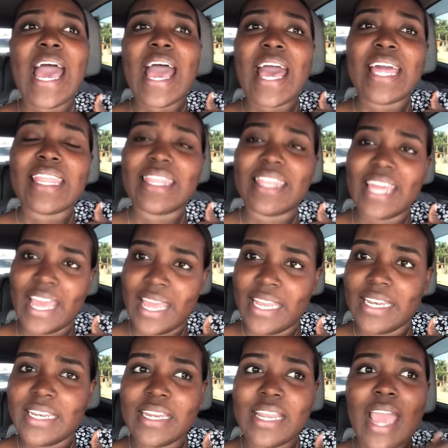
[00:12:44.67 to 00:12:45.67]

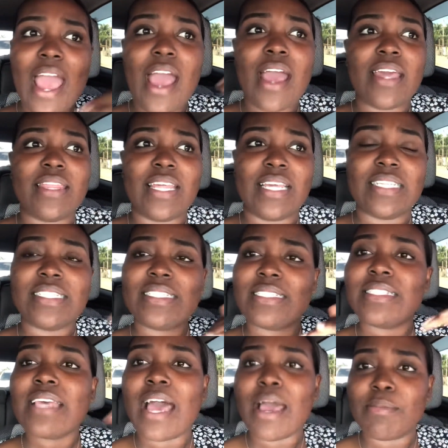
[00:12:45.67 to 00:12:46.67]
Then they
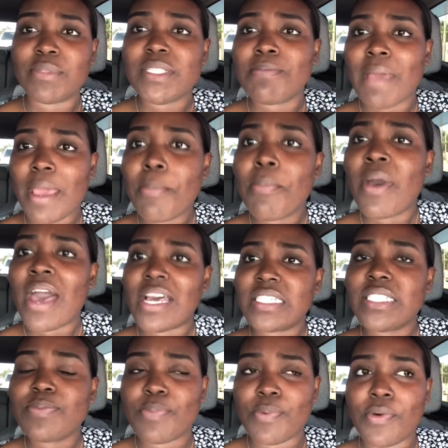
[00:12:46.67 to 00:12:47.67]
stamped my
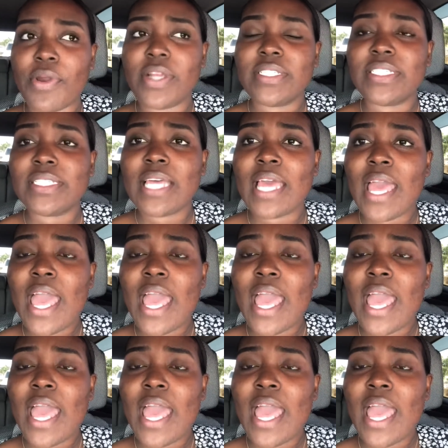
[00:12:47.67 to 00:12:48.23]
passport